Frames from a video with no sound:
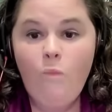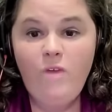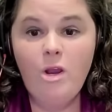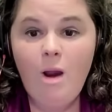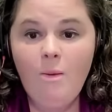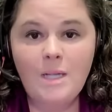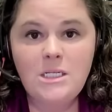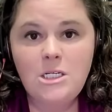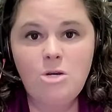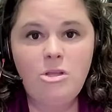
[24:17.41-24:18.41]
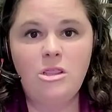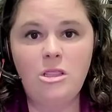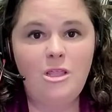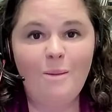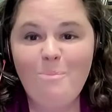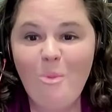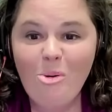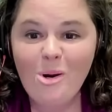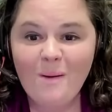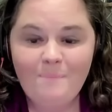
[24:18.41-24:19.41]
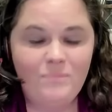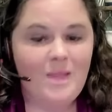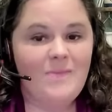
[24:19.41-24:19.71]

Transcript: figure out what to do with their boredom.